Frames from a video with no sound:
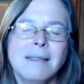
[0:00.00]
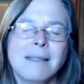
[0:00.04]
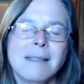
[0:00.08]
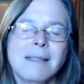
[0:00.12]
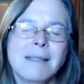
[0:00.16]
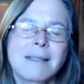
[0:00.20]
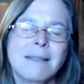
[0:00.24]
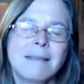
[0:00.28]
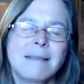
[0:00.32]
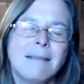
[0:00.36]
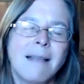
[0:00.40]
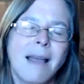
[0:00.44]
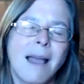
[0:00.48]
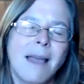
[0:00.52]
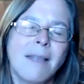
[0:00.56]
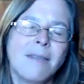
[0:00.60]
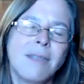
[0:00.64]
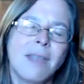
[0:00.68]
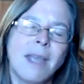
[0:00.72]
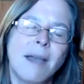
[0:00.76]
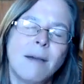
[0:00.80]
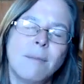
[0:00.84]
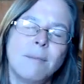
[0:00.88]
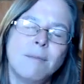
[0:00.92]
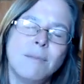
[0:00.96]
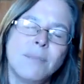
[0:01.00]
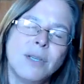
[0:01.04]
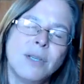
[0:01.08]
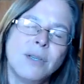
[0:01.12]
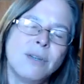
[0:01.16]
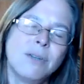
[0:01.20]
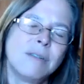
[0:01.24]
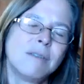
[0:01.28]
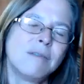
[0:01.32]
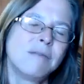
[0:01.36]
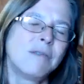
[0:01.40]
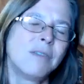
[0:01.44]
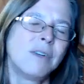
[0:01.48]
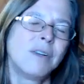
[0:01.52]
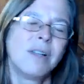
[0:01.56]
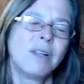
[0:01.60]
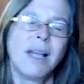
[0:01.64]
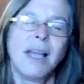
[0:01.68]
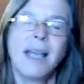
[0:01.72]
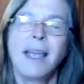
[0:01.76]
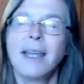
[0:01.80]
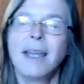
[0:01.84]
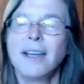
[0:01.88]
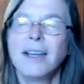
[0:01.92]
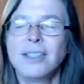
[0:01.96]
Just let that
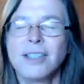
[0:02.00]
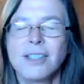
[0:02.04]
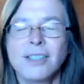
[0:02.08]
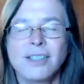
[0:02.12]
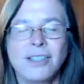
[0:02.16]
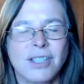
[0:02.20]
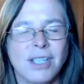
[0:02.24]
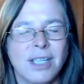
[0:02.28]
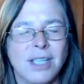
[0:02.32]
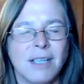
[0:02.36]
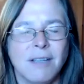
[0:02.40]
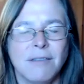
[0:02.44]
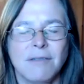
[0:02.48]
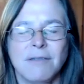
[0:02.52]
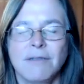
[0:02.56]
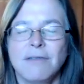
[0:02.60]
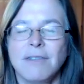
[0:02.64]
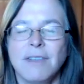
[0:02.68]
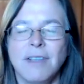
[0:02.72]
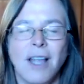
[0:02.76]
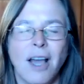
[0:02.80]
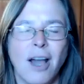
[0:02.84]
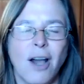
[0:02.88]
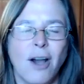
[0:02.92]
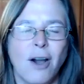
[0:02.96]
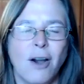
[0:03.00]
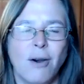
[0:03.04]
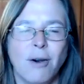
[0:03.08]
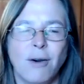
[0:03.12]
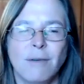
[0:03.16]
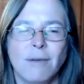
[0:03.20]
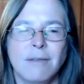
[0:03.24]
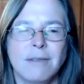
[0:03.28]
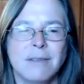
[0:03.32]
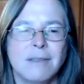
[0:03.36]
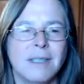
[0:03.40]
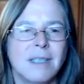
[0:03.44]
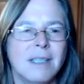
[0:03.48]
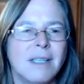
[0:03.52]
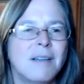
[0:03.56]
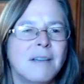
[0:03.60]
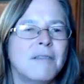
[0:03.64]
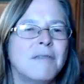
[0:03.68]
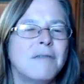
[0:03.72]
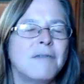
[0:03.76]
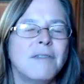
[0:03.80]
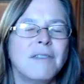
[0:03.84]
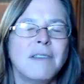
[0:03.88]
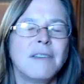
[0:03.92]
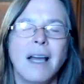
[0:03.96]
beautiful energy flow,
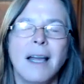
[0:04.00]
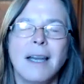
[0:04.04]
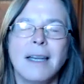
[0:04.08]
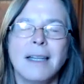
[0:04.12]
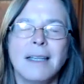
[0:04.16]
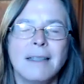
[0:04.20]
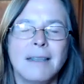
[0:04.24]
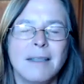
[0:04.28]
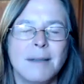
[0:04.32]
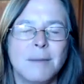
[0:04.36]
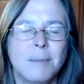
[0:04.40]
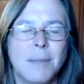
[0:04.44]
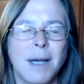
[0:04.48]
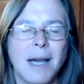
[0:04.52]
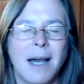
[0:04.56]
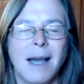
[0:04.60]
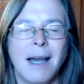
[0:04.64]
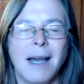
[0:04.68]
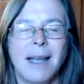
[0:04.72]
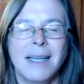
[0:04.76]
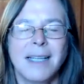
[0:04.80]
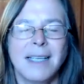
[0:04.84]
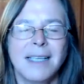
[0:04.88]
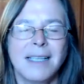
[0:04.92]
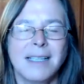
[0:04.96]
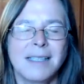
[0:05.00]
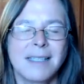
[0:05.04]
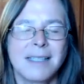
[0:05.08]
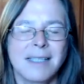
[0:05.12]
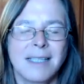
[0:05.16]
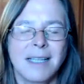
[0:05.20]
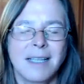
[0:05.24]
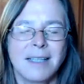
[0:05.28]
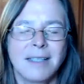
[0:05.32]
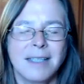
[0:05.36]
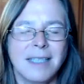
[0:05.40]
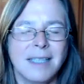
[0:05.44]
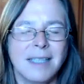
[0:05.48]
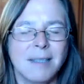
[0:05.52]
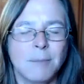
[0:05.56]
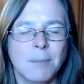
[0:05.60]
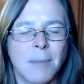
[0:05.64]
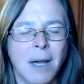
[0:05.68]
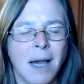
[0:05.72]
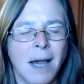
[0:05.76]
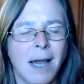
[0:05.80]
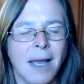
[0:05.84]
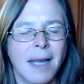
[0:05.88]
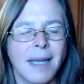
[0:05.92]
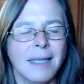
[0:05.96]
flooding the body, stilling the
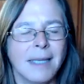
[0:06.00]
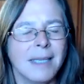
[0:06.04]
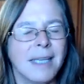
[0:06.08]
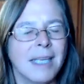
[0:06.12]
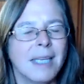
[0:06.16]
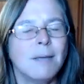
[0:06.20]
mind.